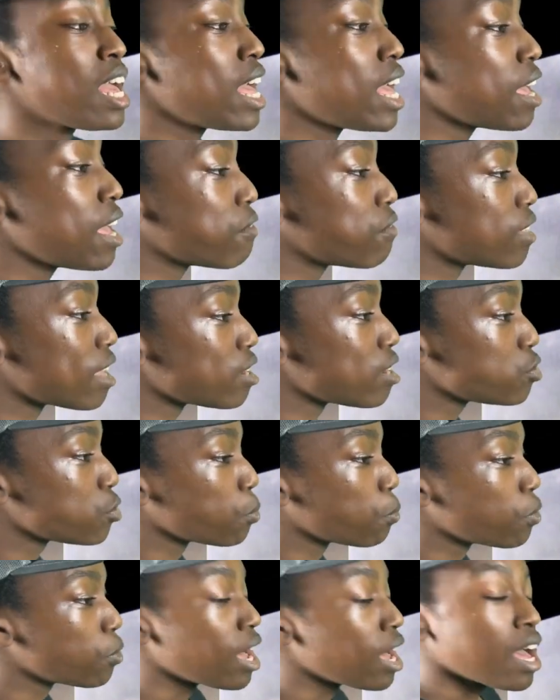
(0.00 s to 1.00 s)
if they
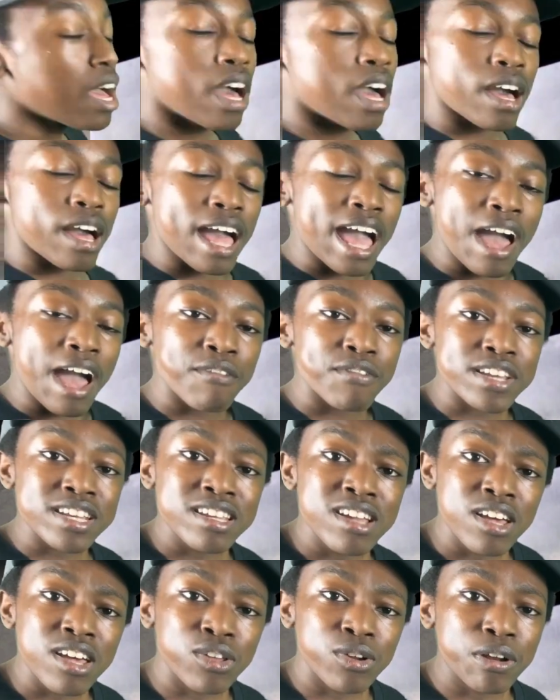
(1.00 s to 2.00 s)
do have any
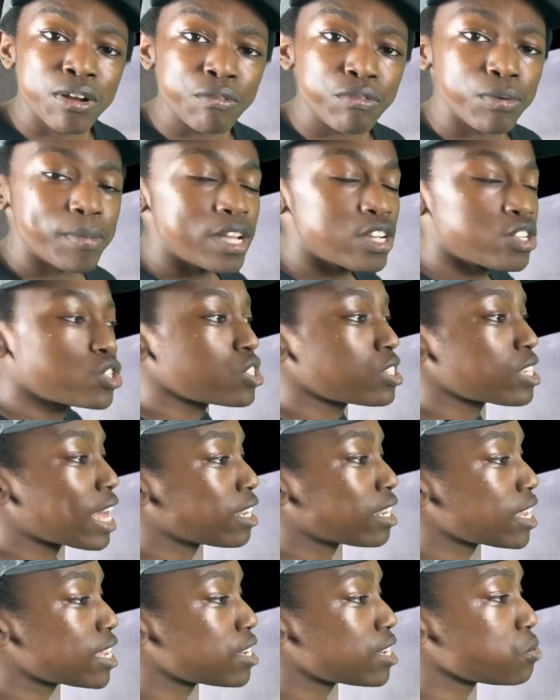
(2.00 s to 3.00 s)
other information that
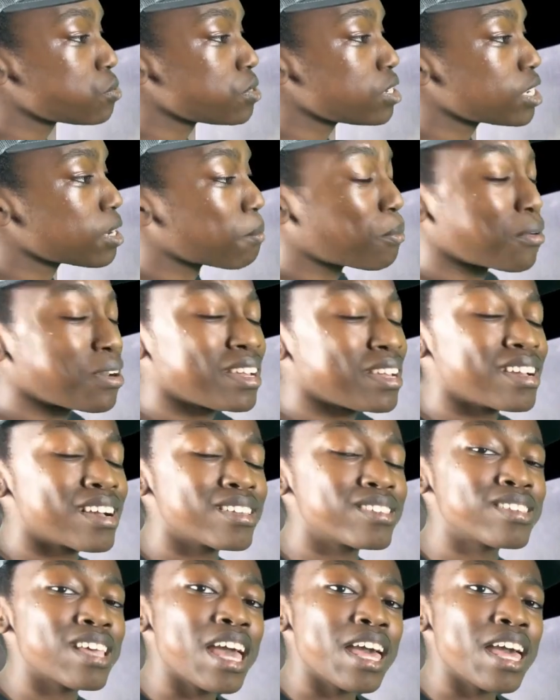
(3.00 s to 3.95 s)
they do need to bring us.